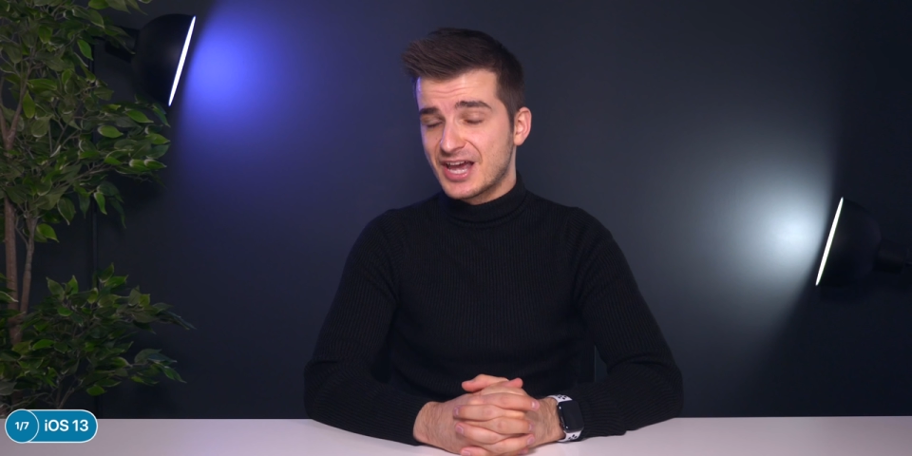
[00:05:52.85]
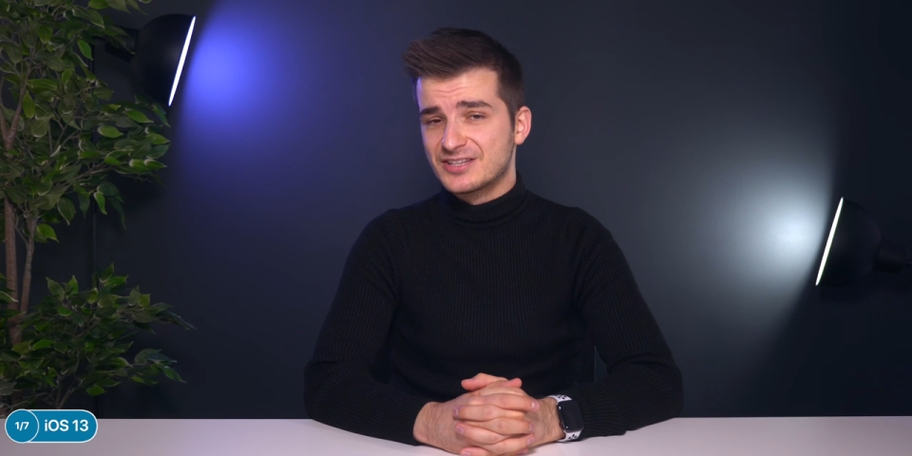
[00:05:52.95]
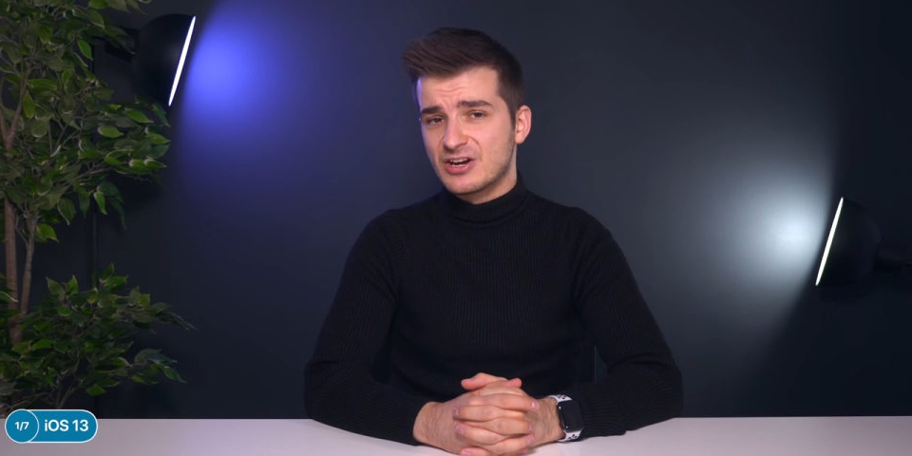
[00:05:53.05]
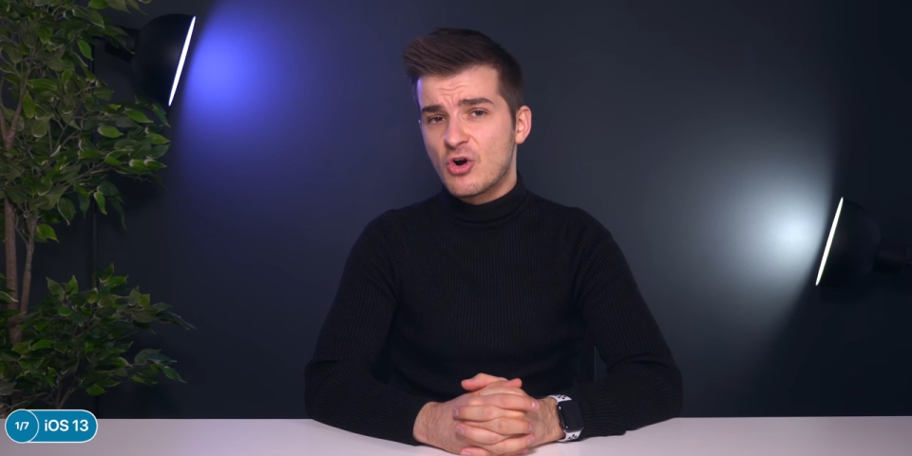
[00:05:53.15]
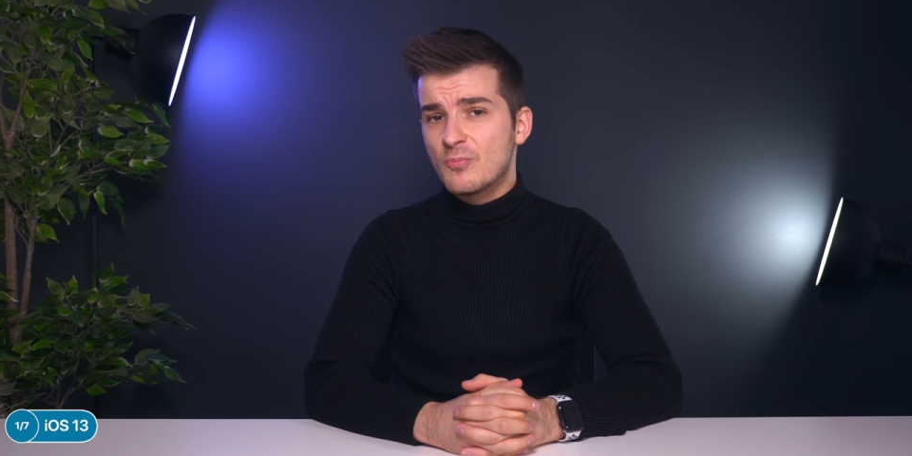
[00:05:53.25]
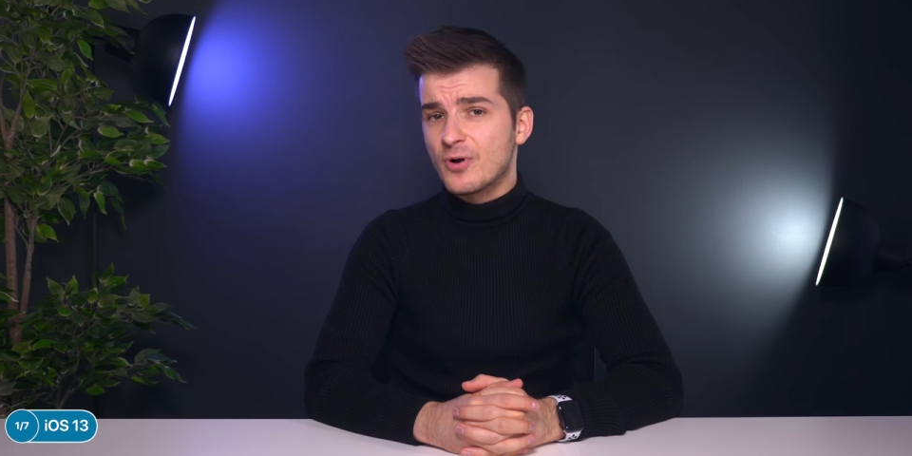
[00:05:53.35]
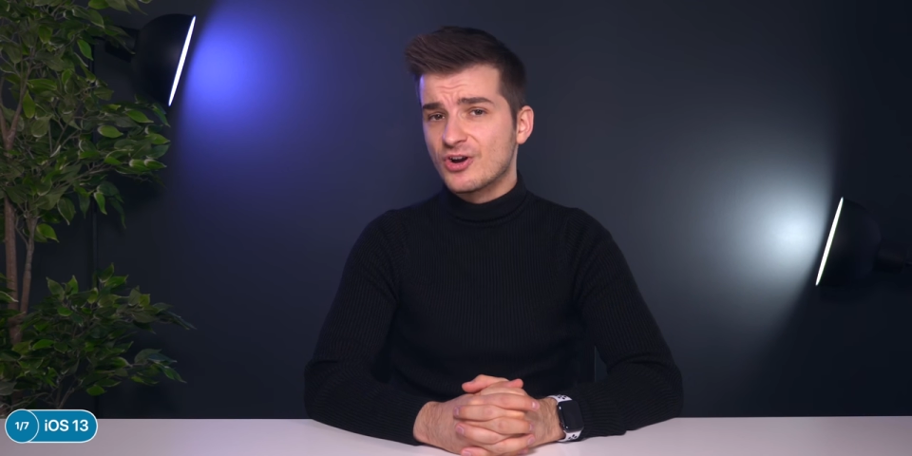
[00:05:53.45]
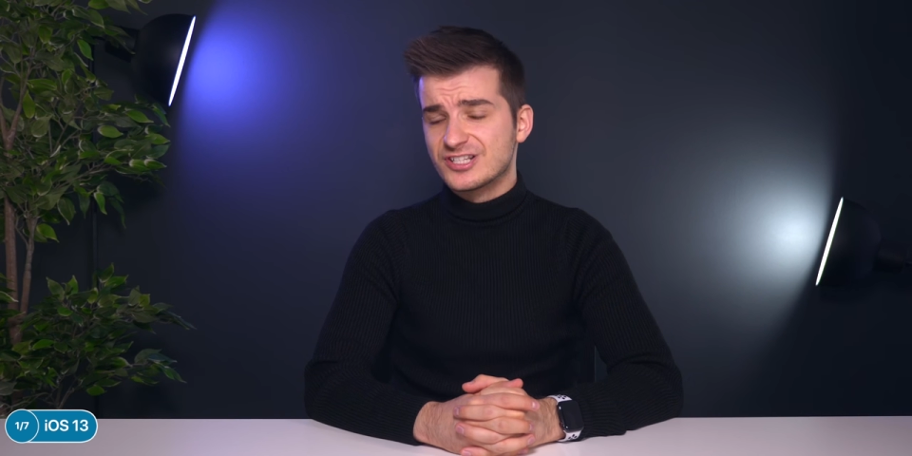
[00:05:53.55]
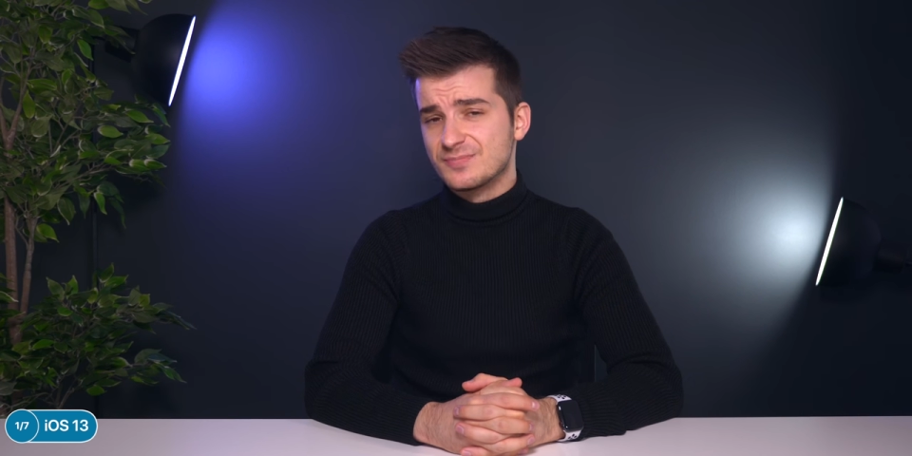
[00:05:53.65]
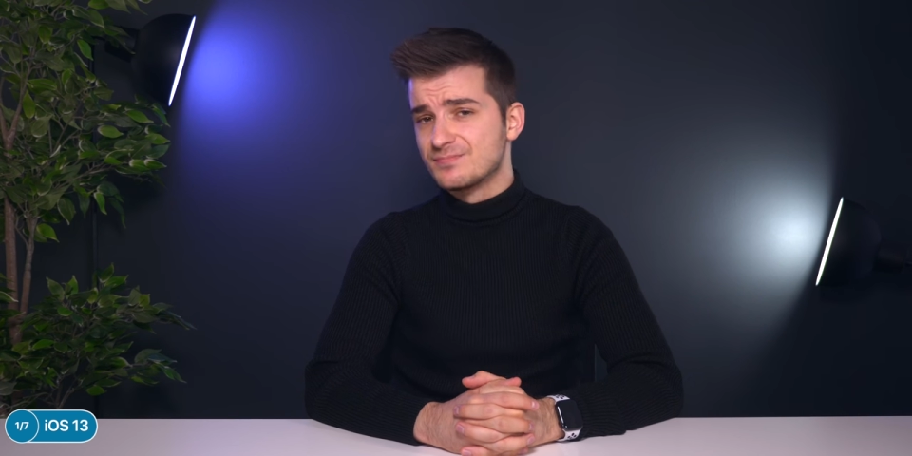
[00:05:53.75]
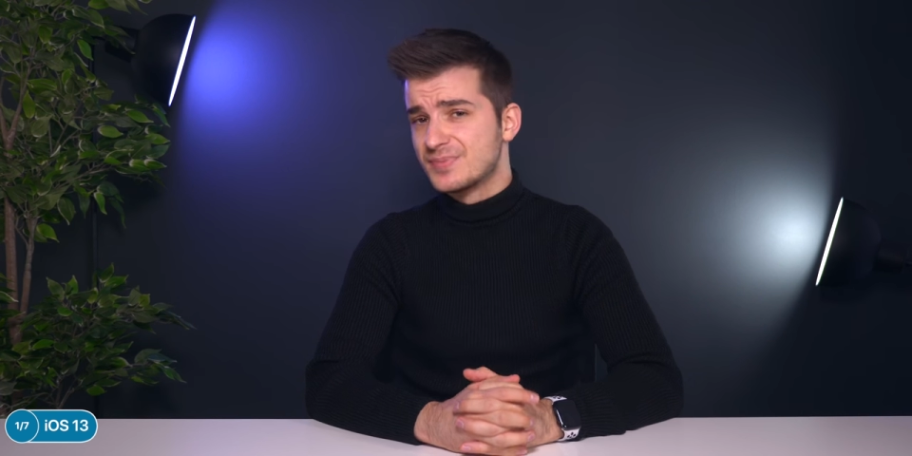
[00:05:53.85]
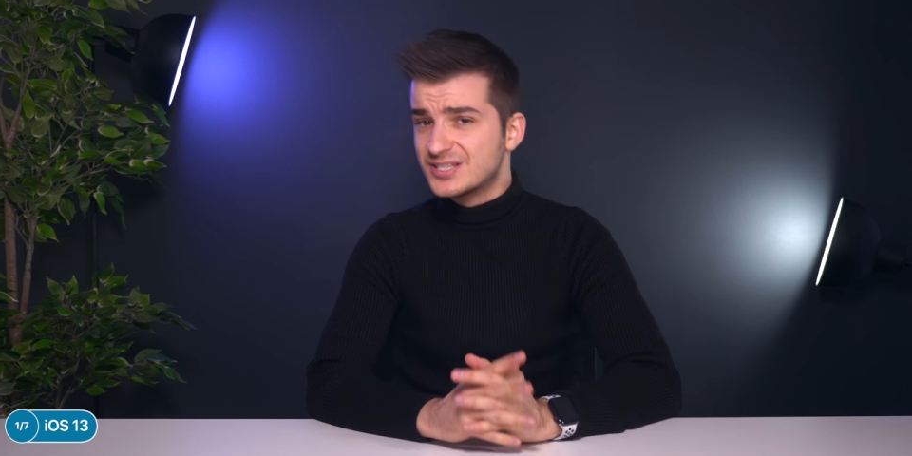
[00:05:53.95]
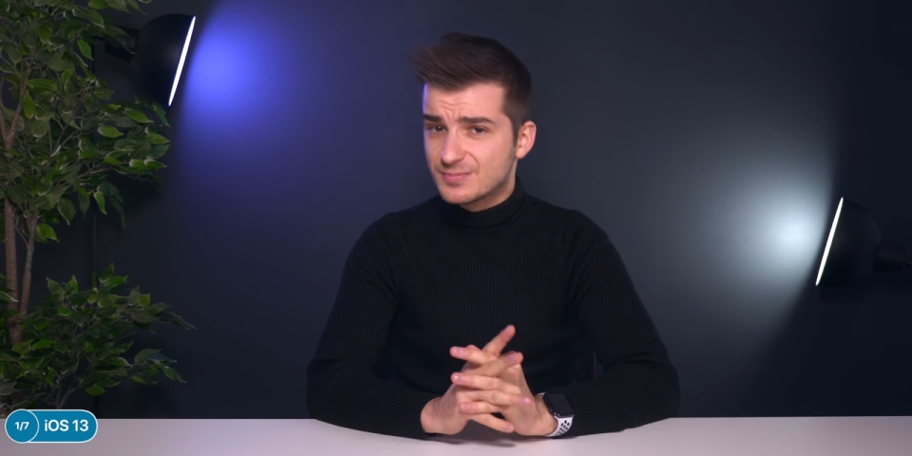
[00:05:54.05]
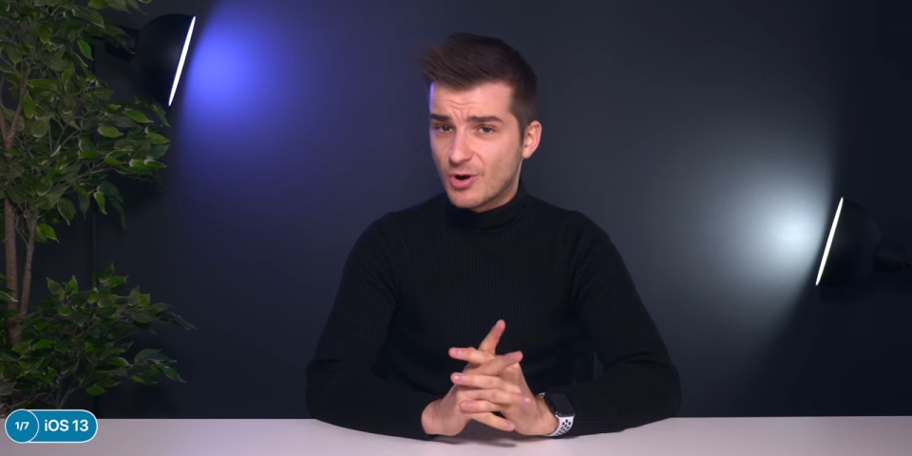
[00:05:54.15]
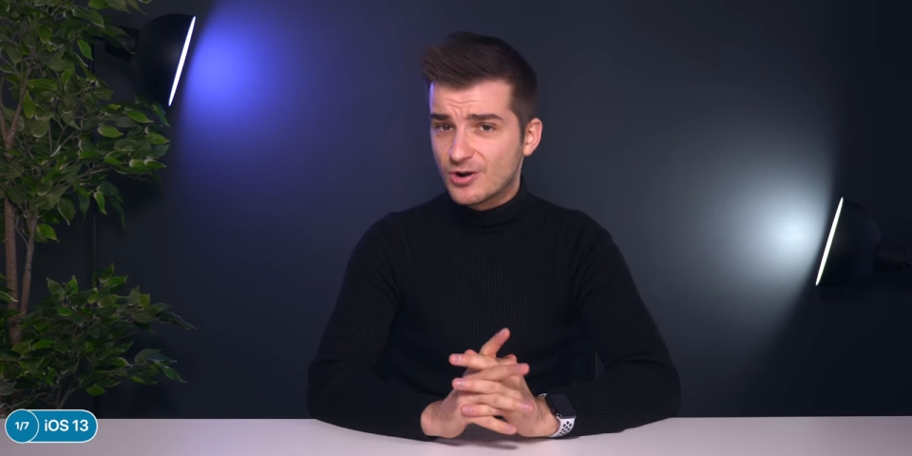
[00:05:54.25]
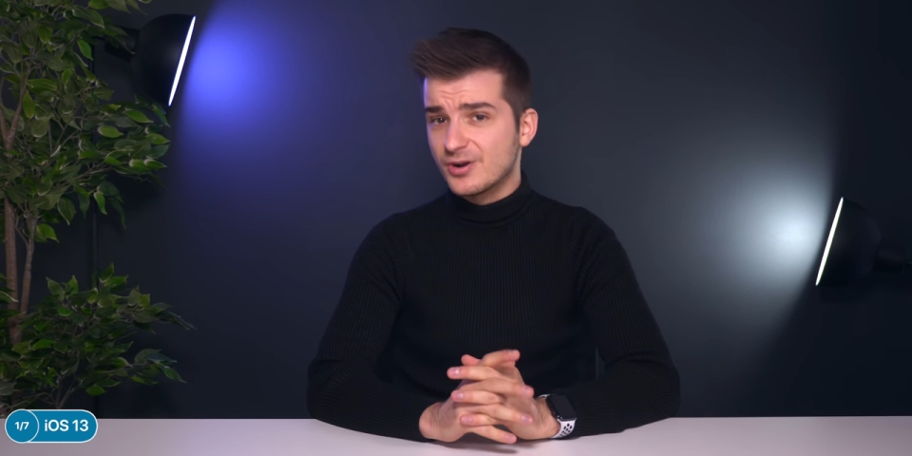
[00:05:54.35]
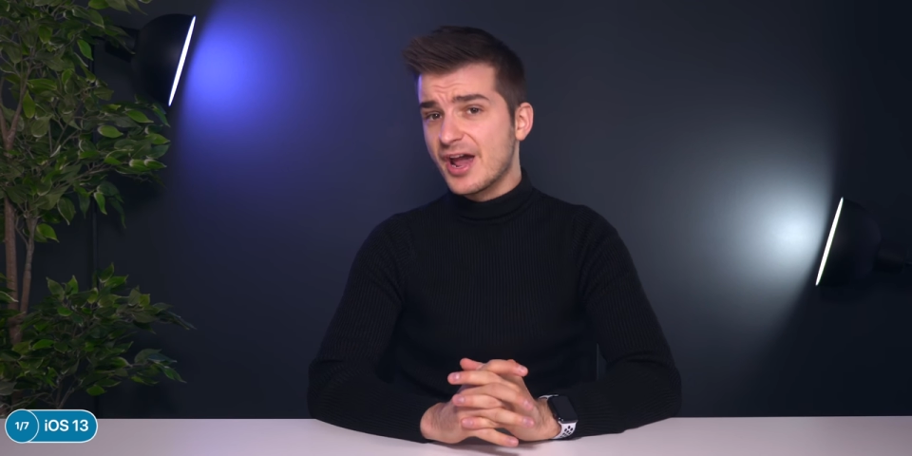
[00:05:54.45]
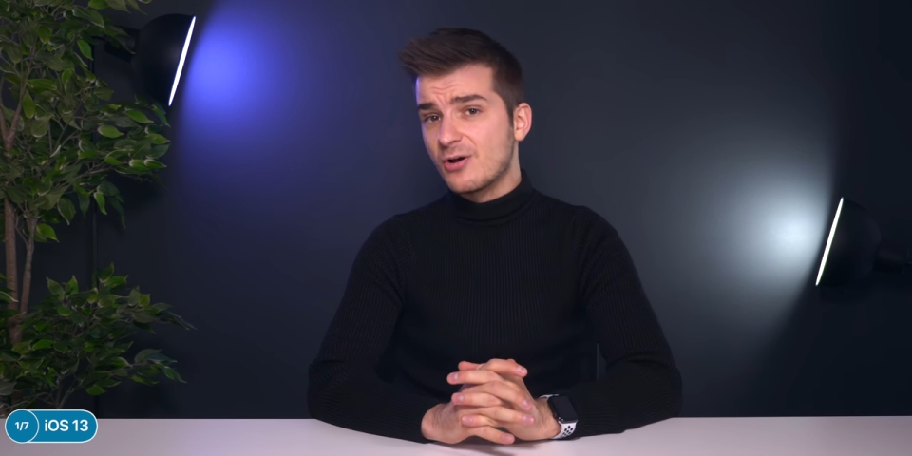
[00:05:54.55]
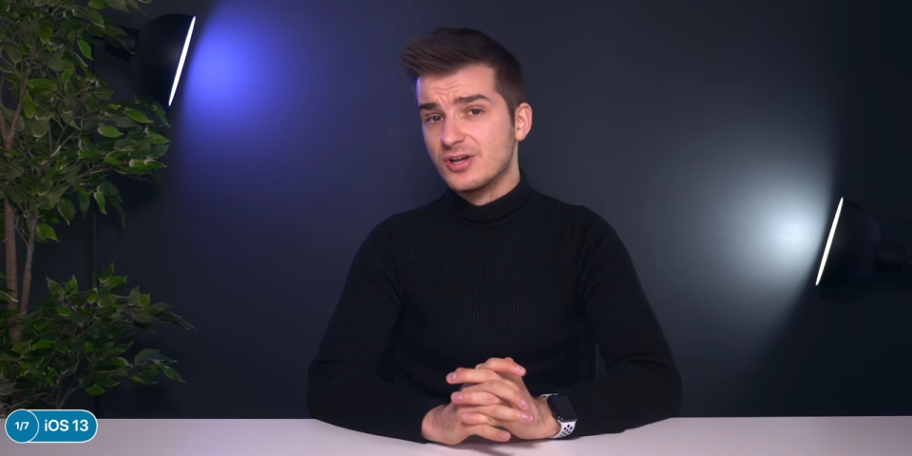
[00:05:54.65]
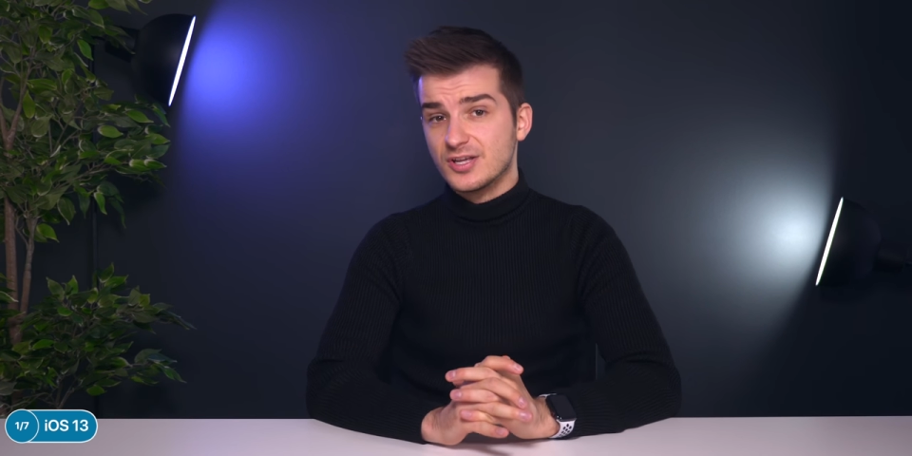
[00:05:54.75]
and the HomePod is a bit smarter
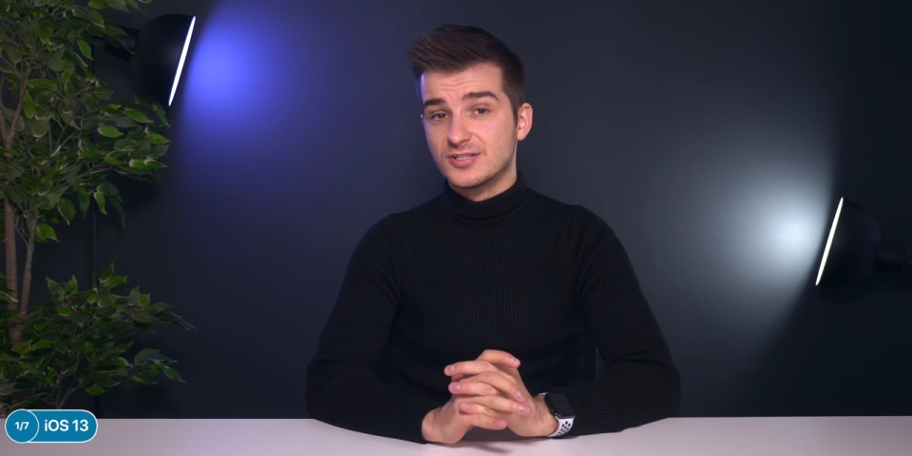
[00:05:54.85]
now,